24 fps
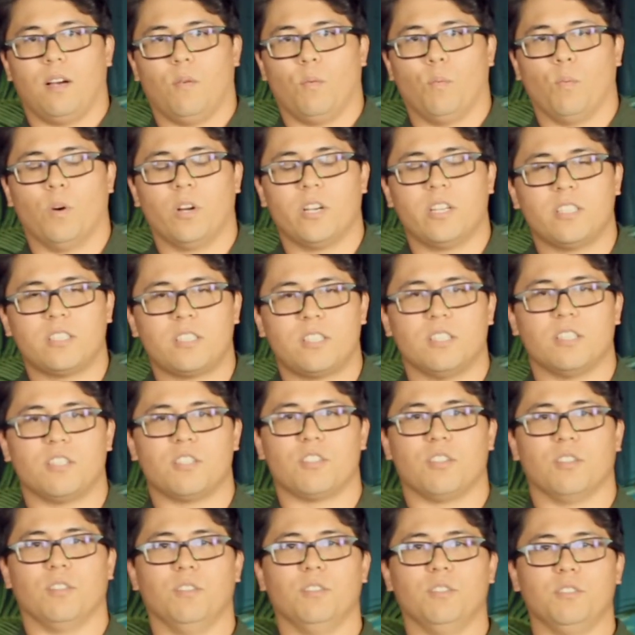what is the
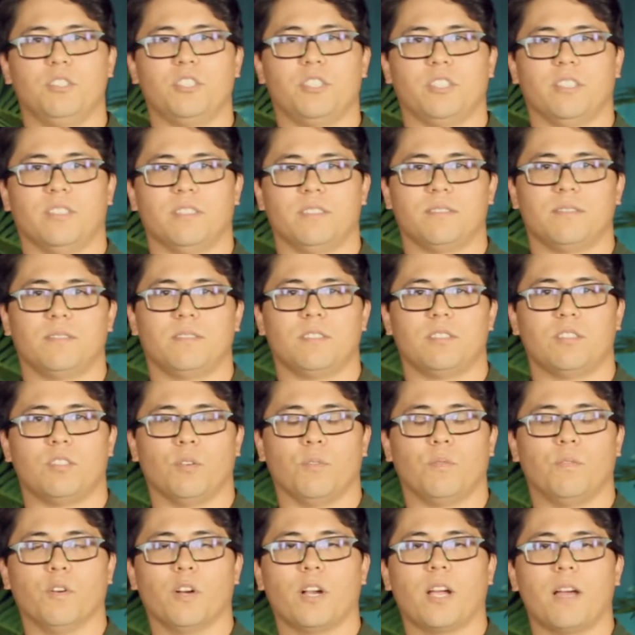solution?
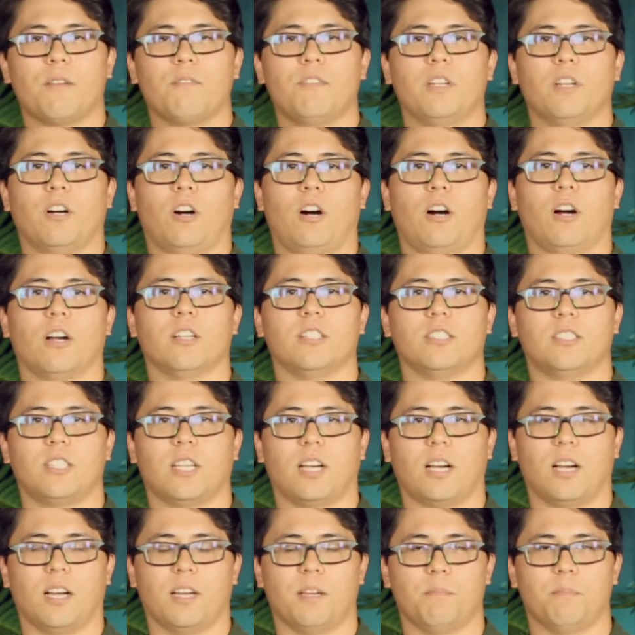So if we're having a hard
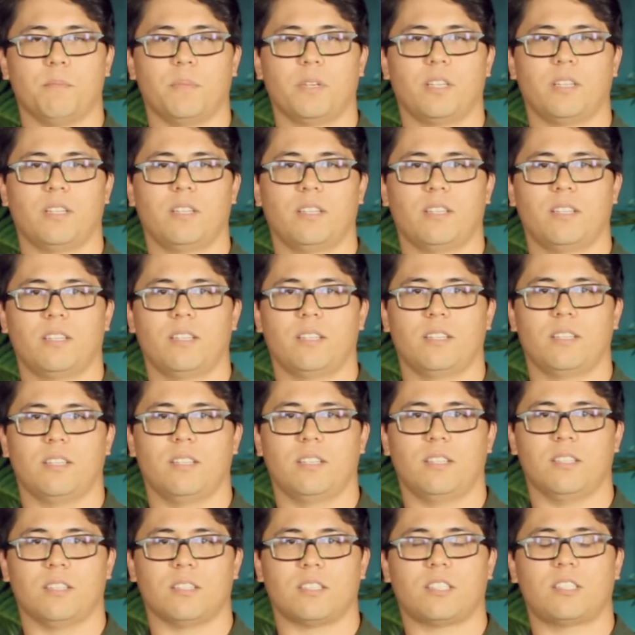time
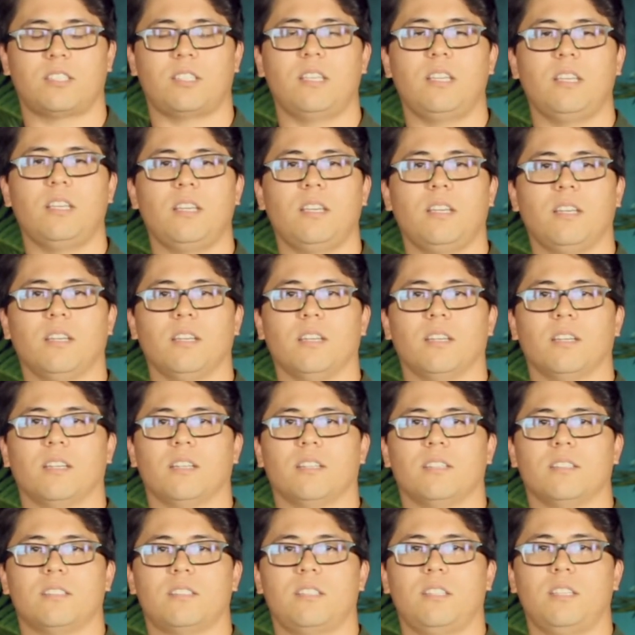seeing
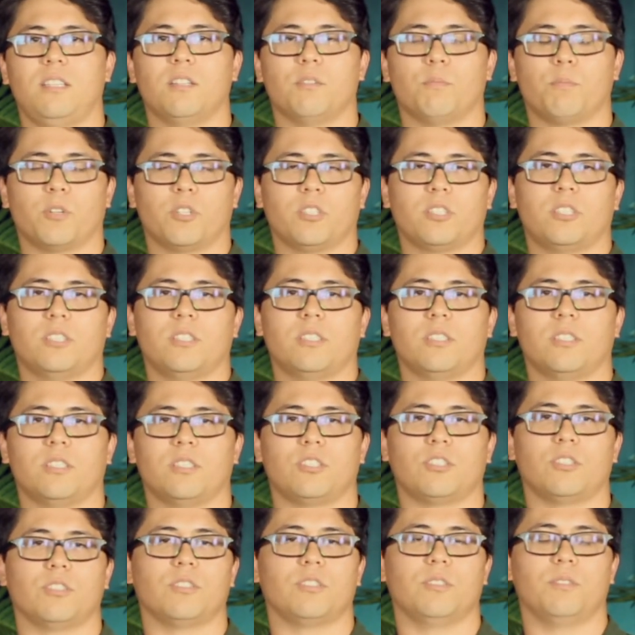a person in
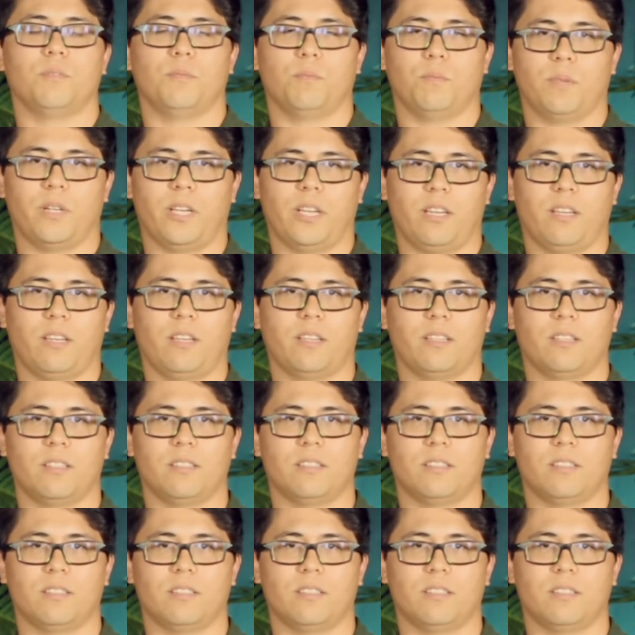a certain way